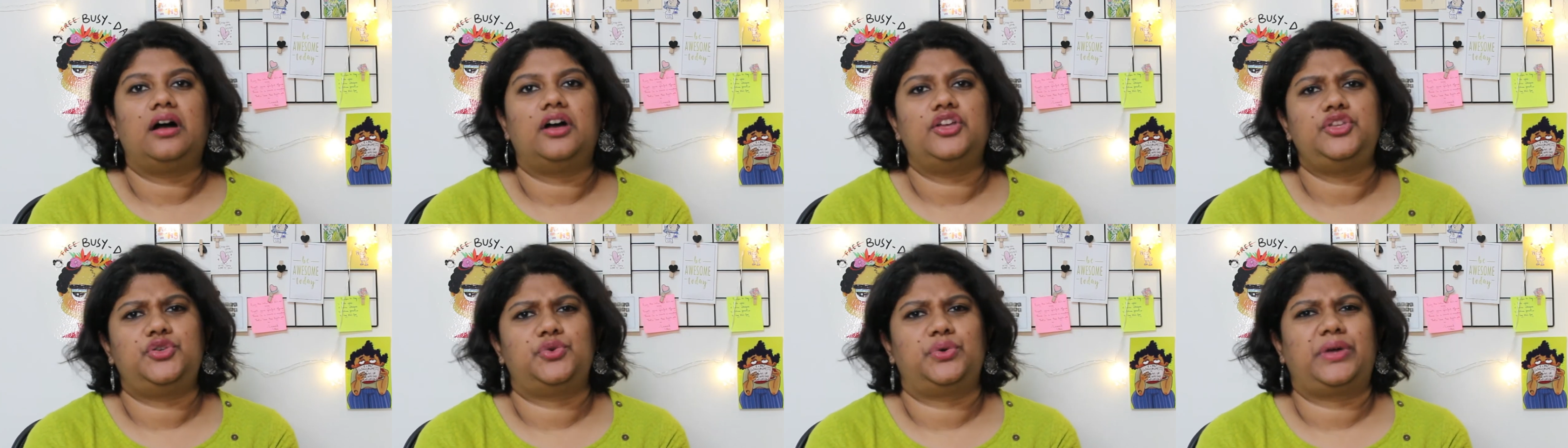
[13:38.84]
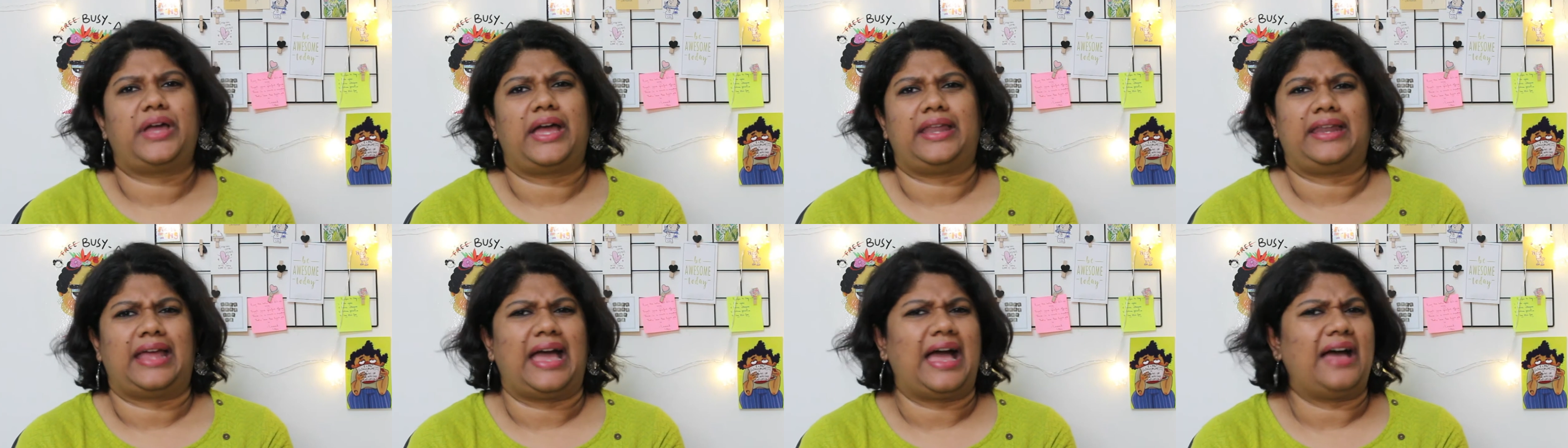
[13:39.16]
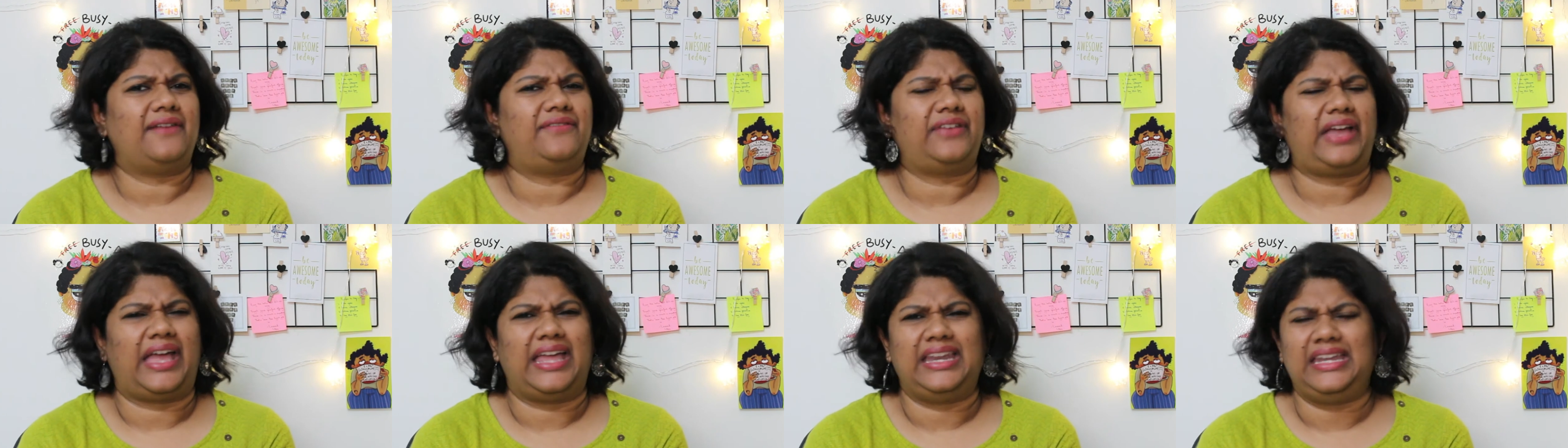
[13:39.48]
You can
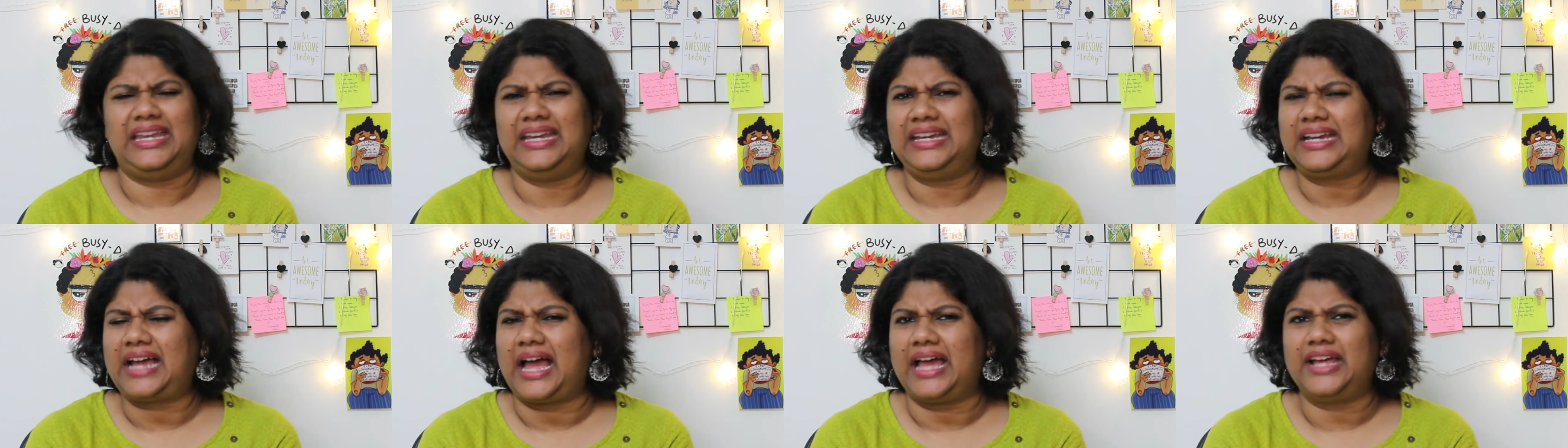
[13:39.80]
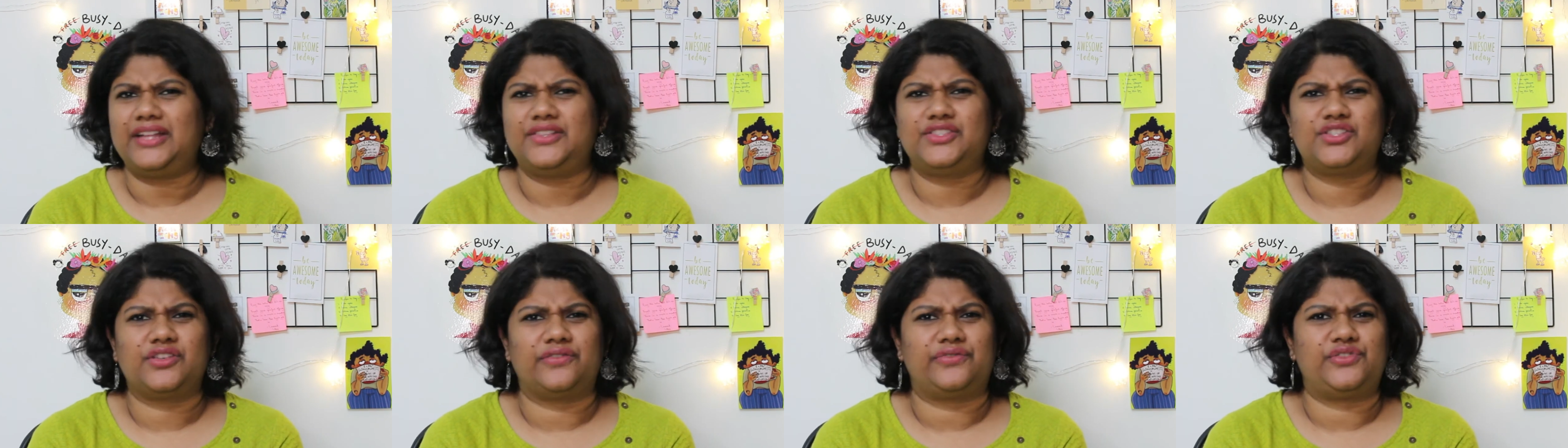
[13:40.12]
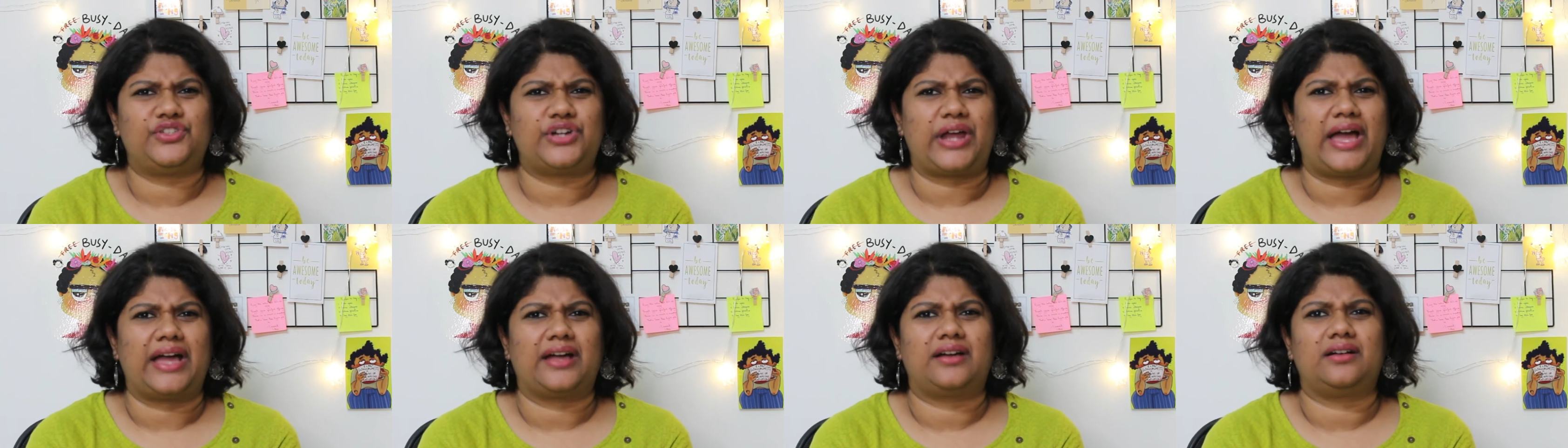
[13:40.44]
have any kinds of
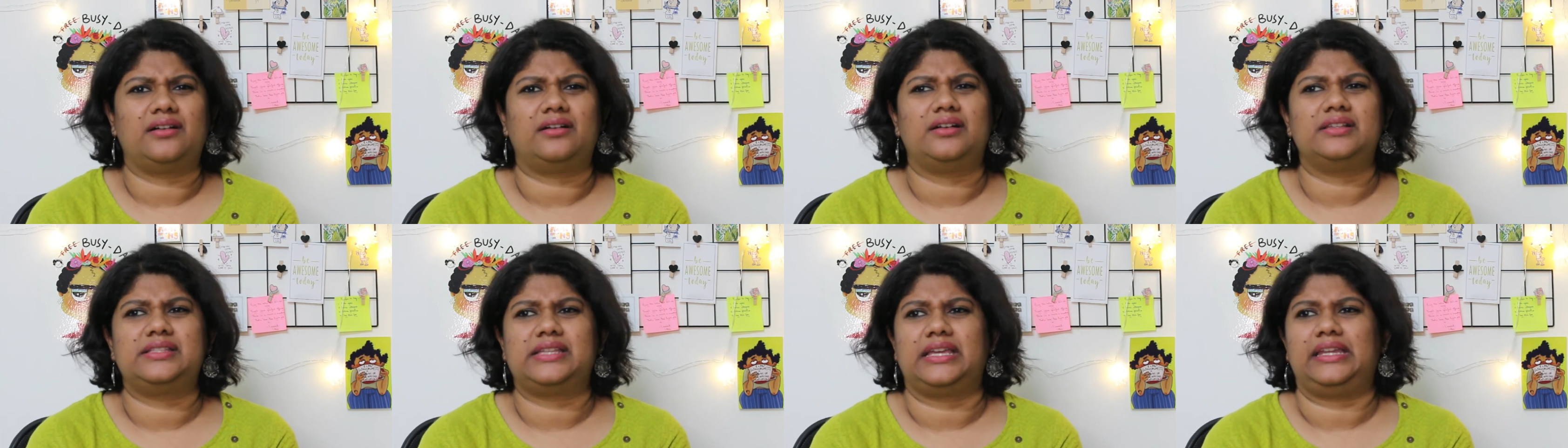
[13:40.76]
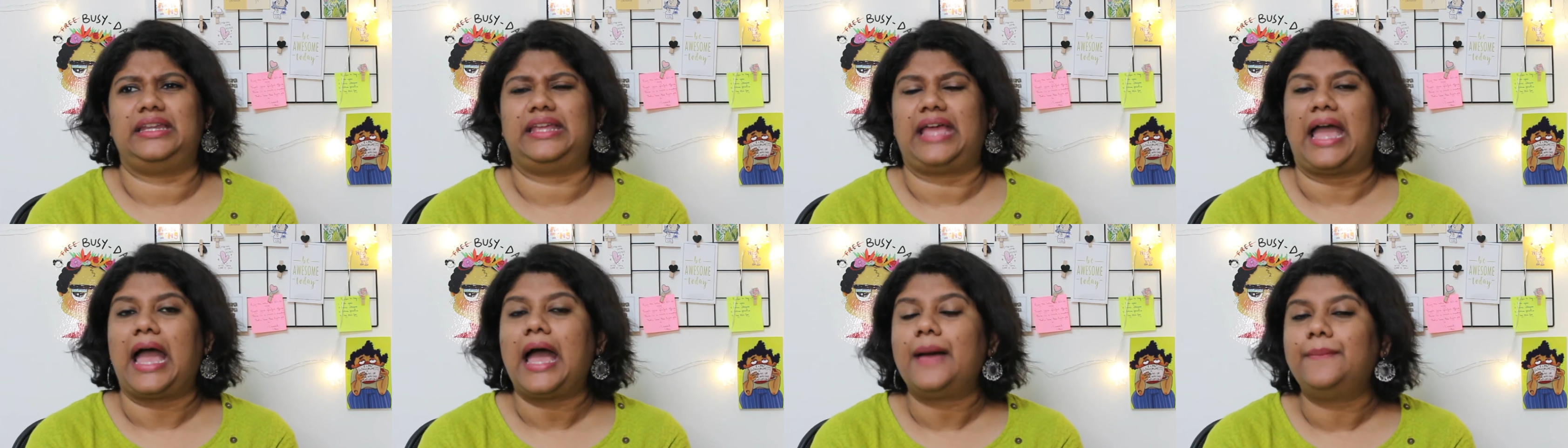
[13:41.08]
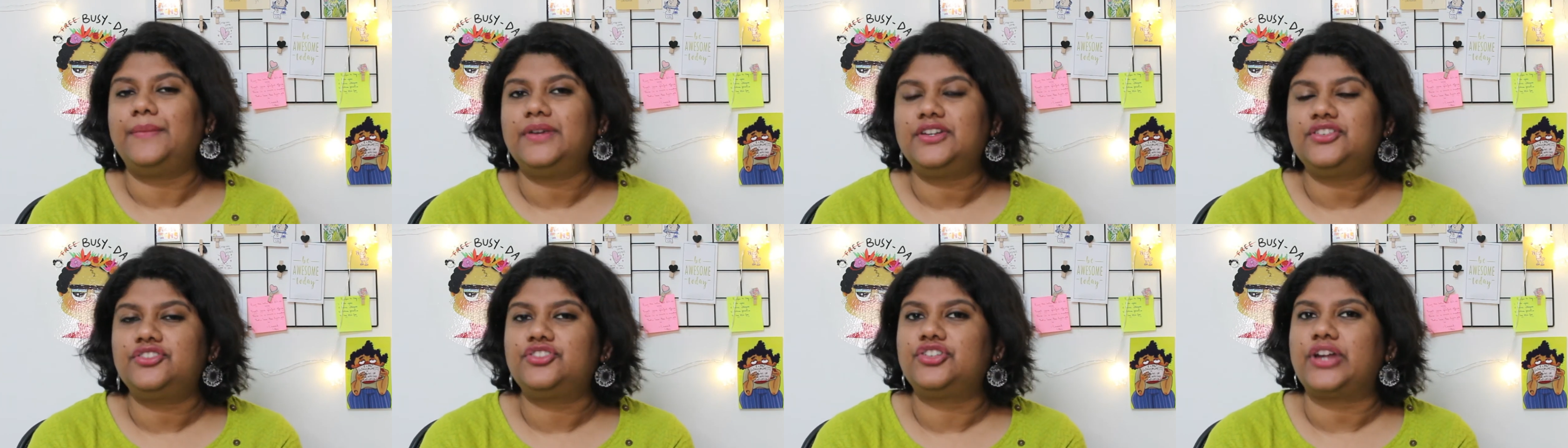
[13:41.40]
trackers, any
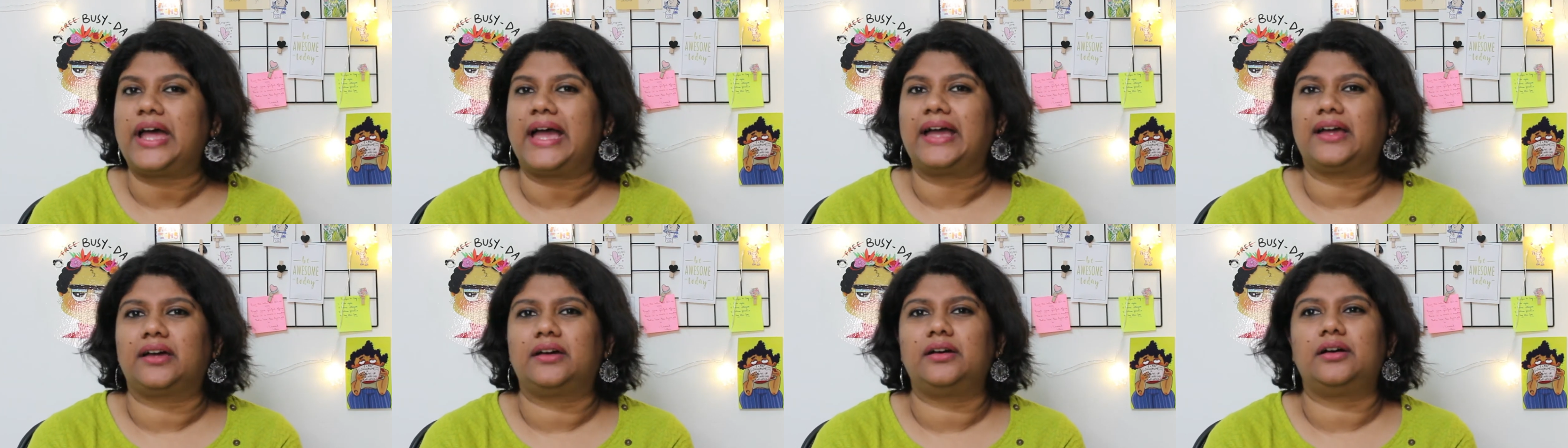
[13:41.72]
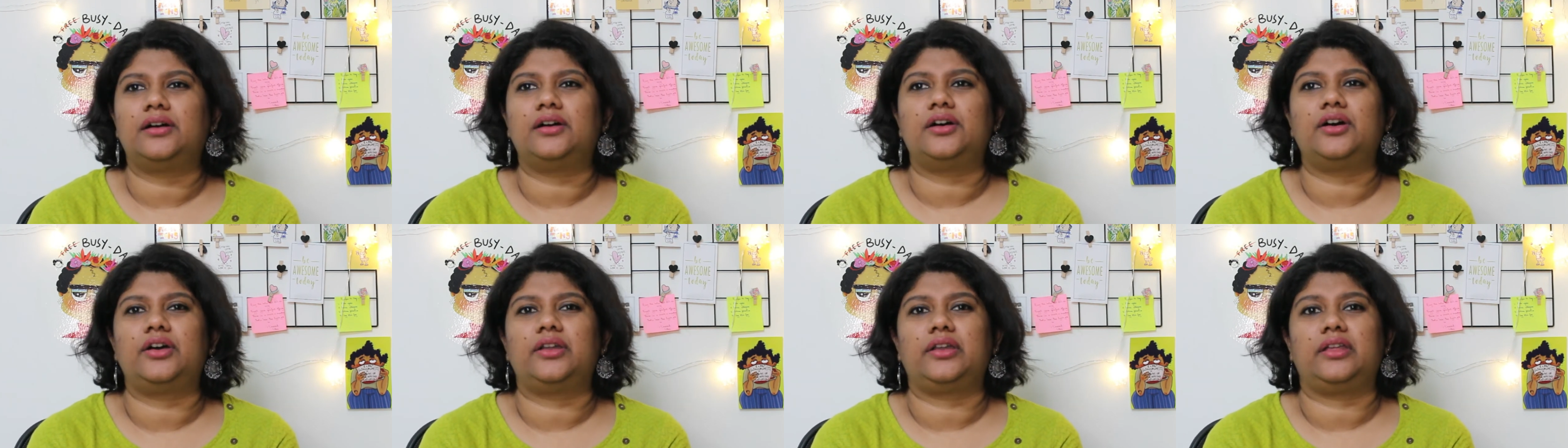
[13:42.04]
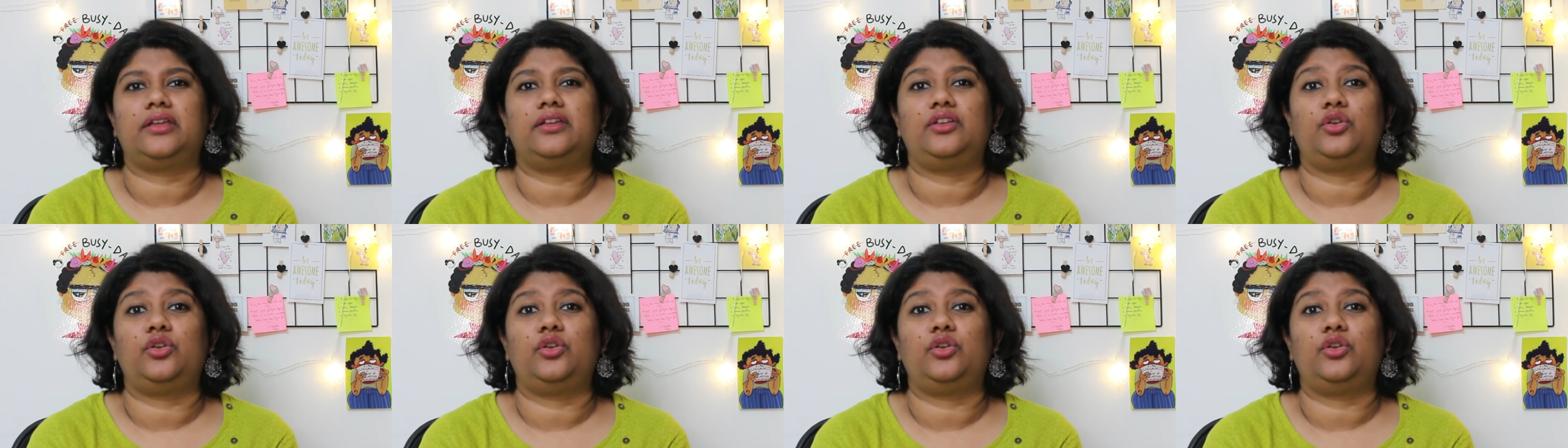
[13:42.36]
habit tracker.